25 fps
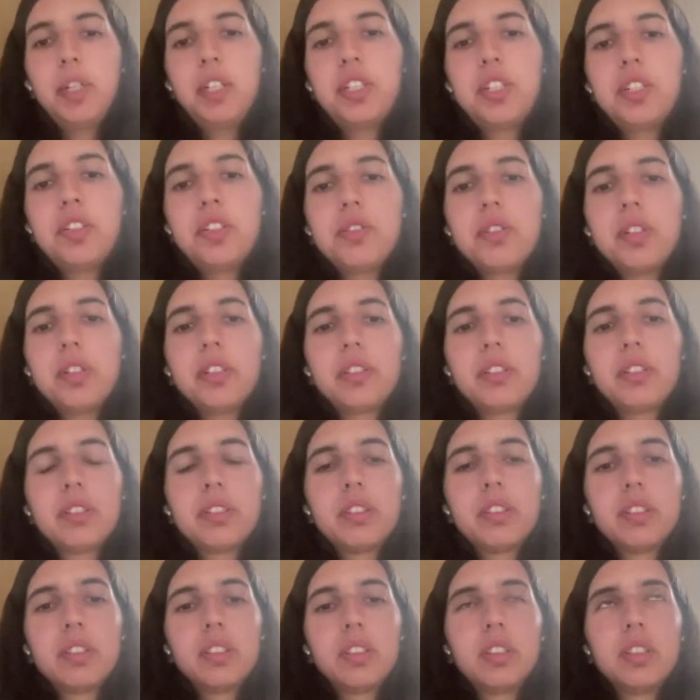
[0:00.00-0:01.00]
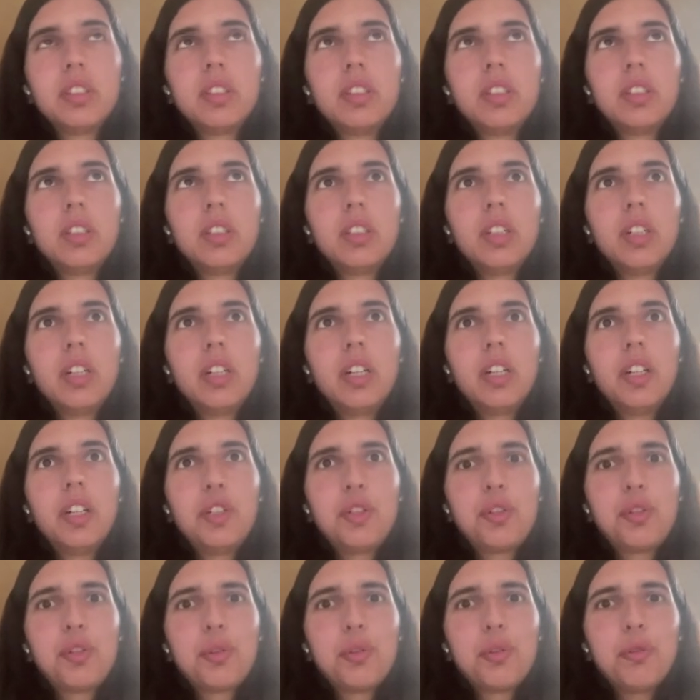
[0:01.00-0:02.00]
which is not
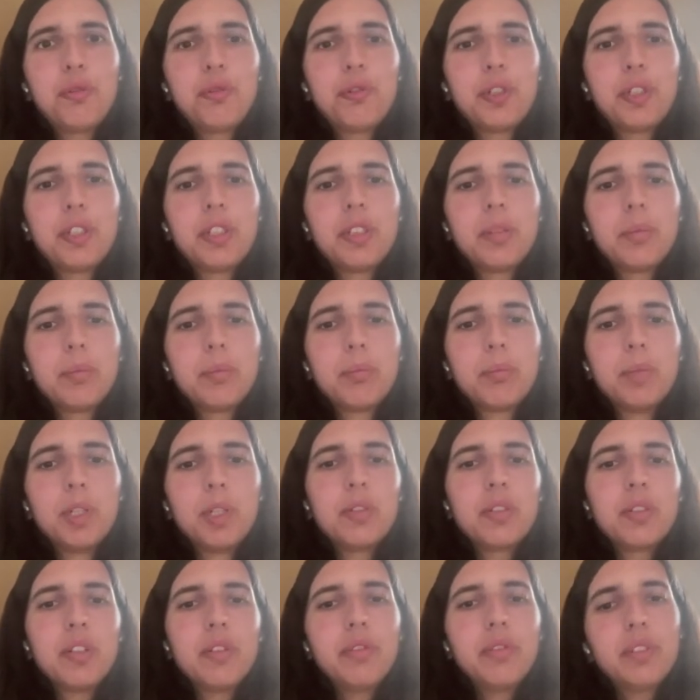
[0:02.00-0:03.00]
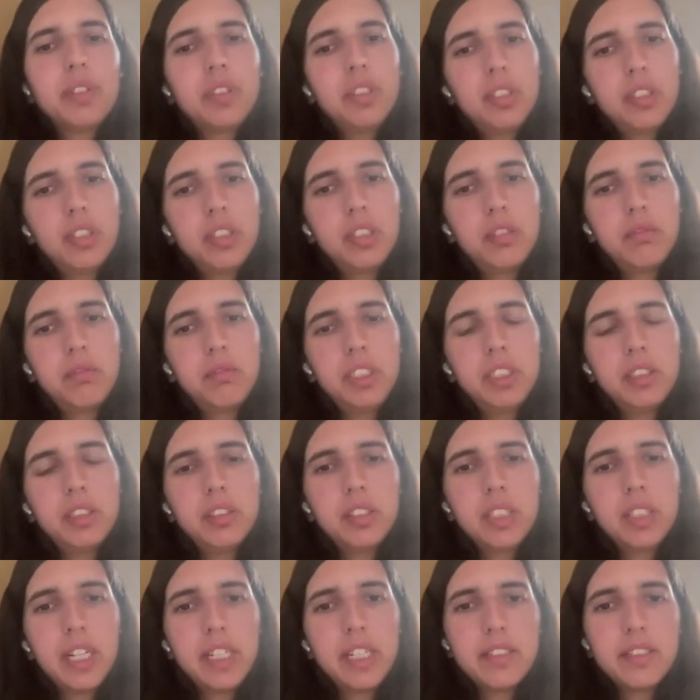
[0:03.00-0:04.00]
true for most of the real
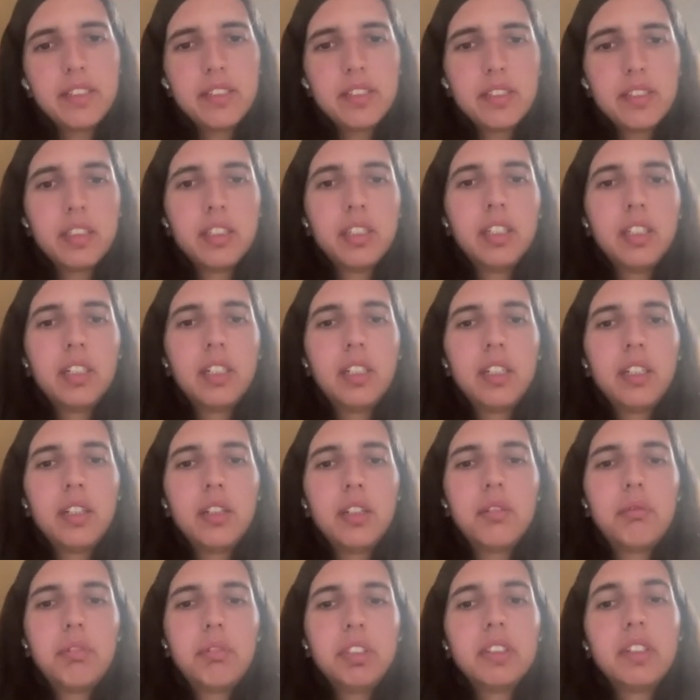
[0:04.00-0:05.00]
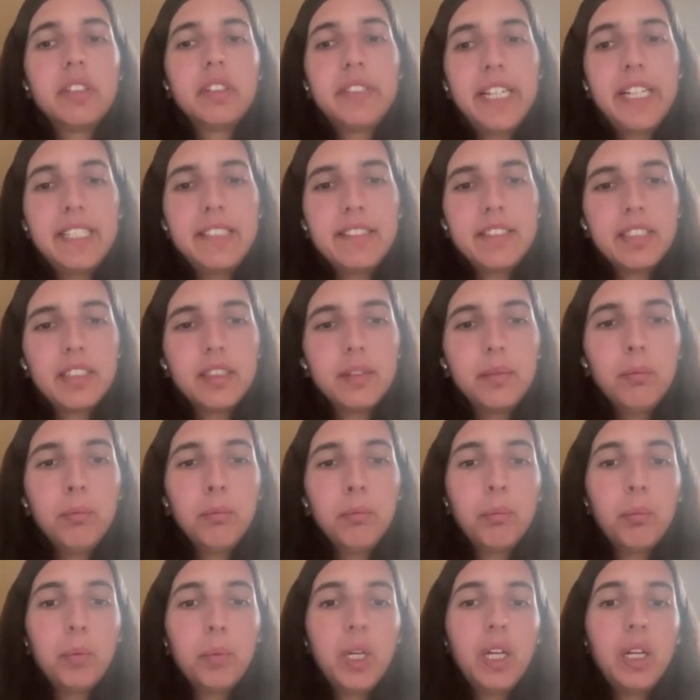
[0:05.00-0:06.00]
case or real data.
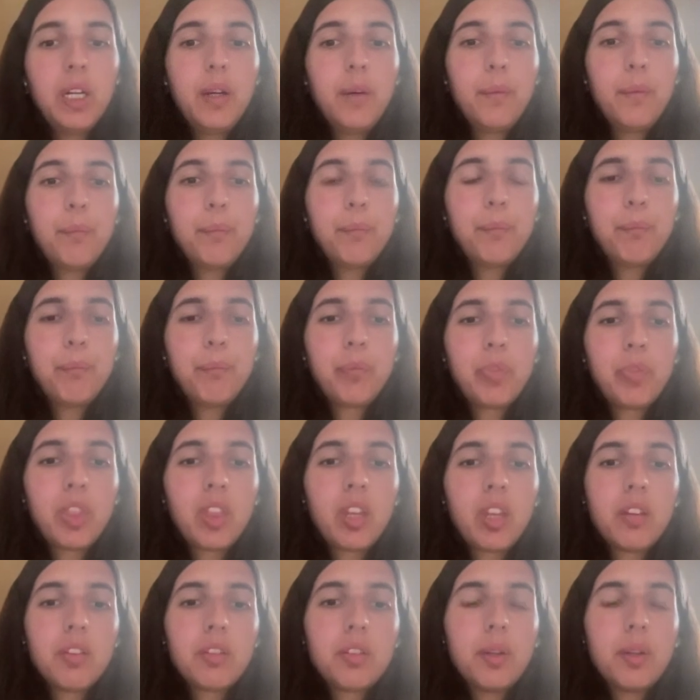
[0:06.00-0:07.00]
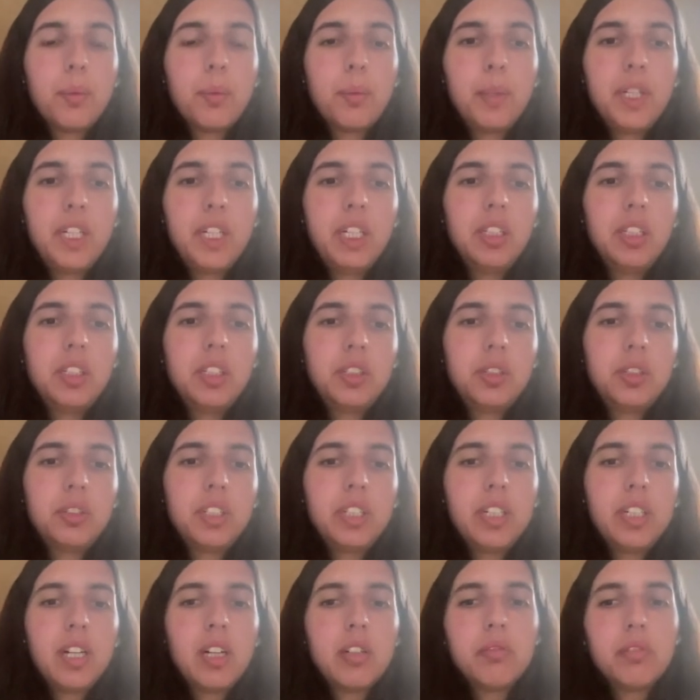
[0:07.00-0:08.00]
So we should
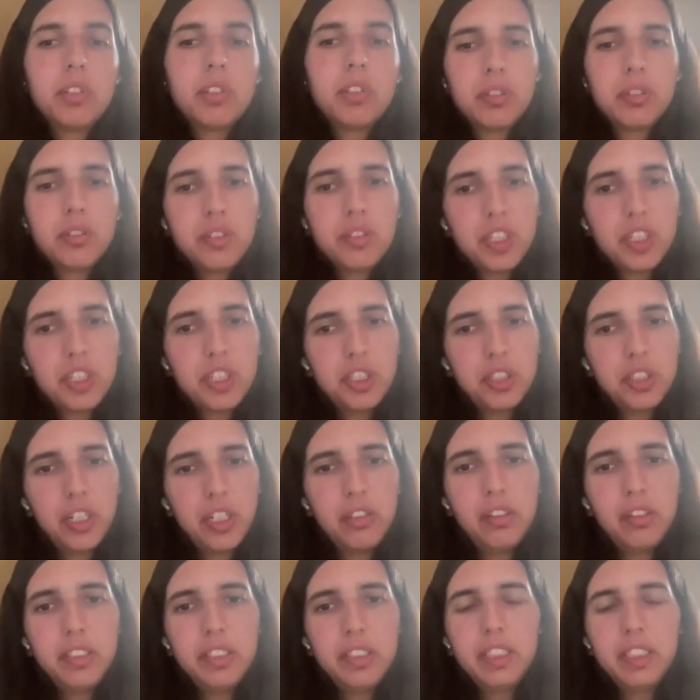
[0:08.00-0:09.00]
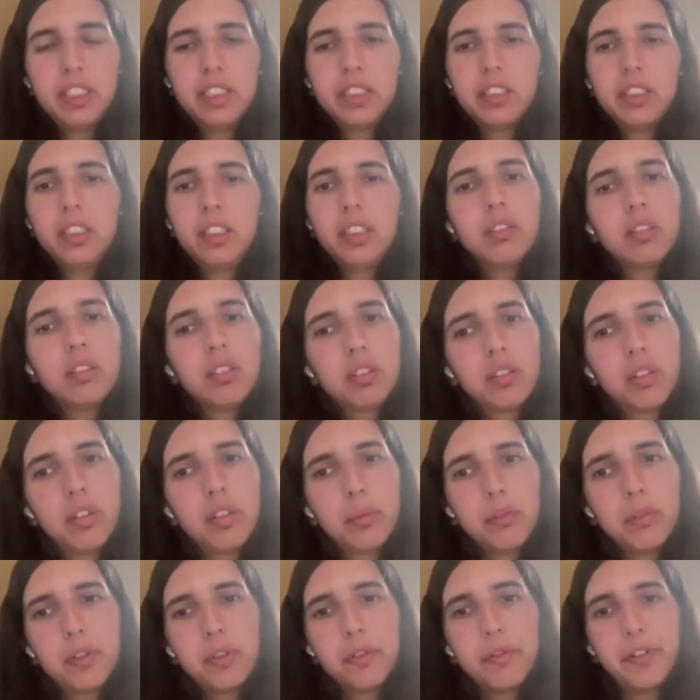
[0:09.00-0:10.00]
account for non-stationarity and include
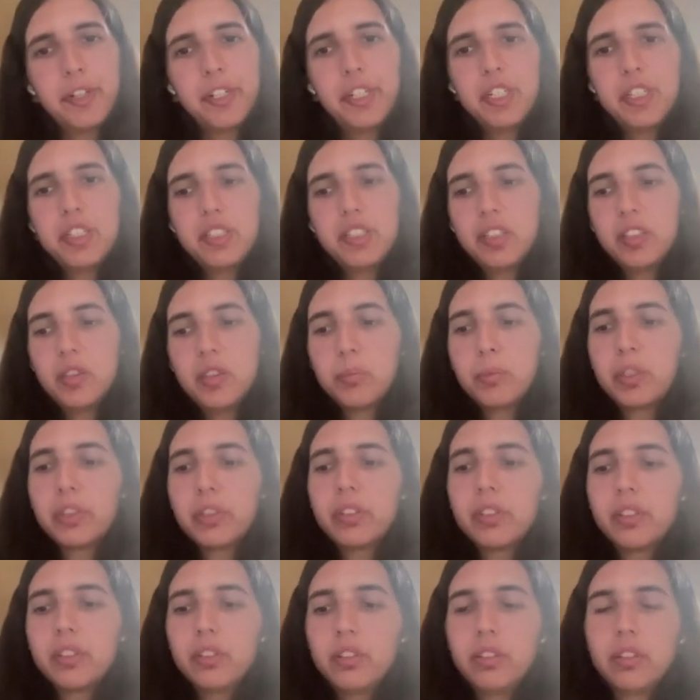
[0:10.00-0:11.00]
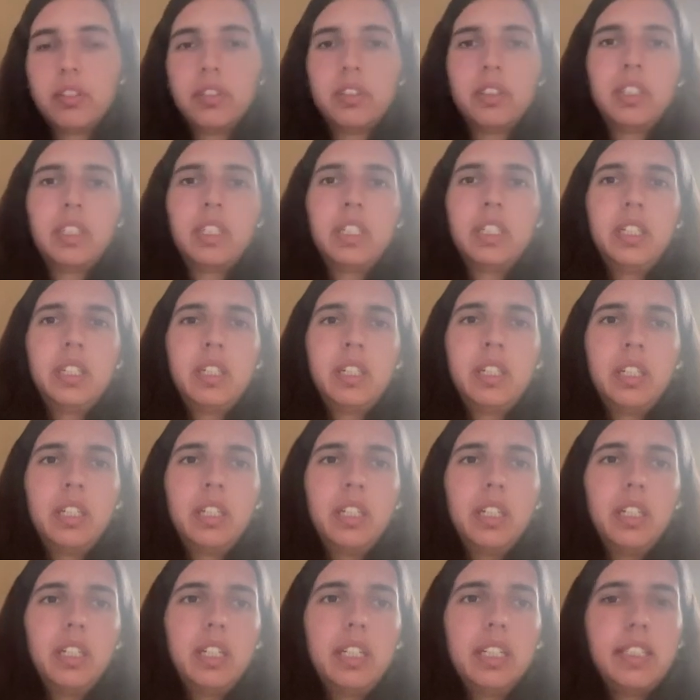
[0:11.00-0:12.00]
covariates in the model.
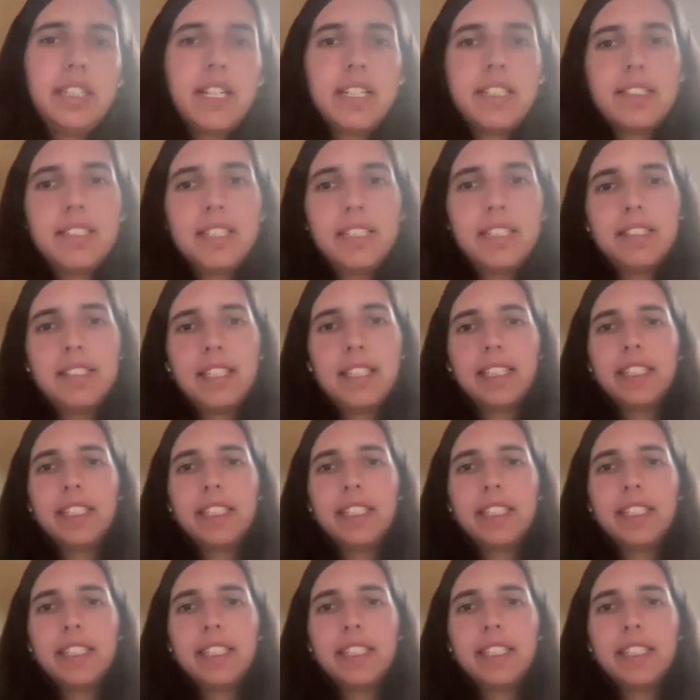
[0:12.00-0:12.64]
And that's it.